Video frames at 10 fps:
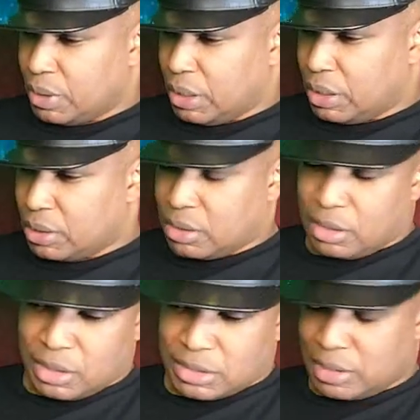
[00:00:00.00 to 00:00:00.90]
and the
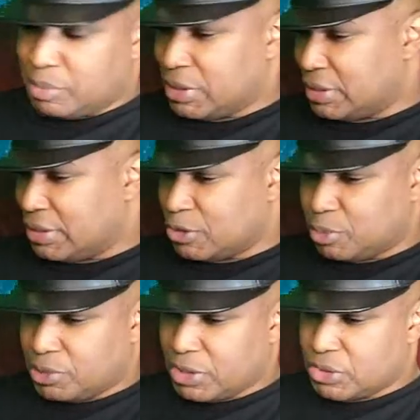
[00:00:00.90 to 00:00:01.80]
concept and the
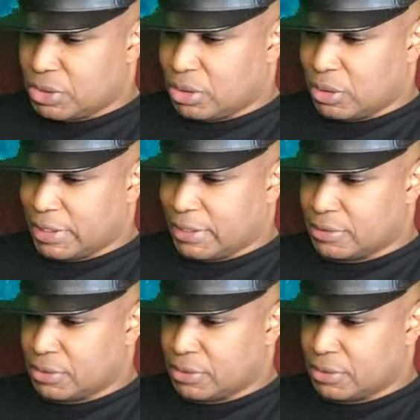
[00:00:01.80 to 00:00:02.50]
inspiration and all that.